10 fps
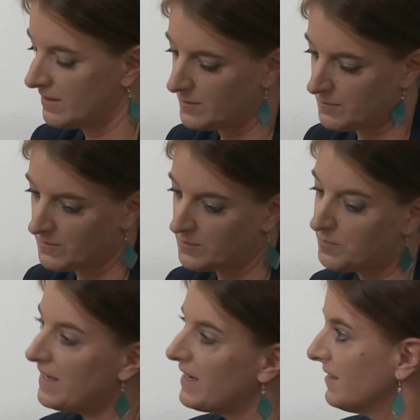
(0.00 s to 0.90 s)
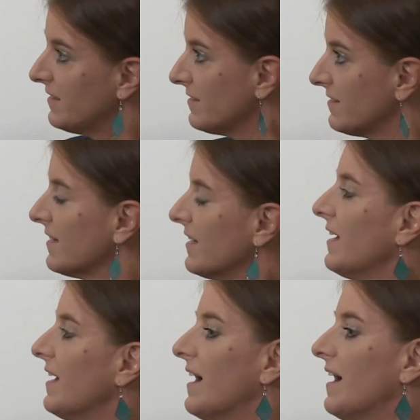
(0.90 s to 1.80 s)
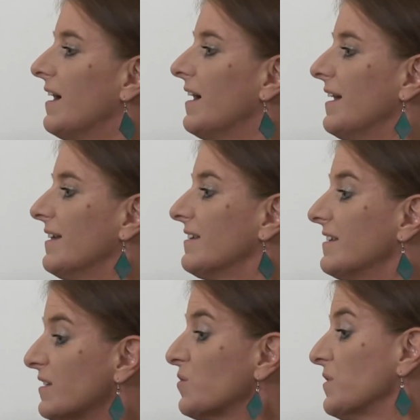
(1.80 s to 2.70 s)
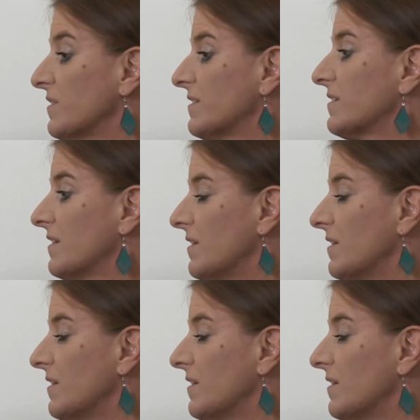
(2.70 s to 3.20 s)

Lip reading: suppliers. And this was a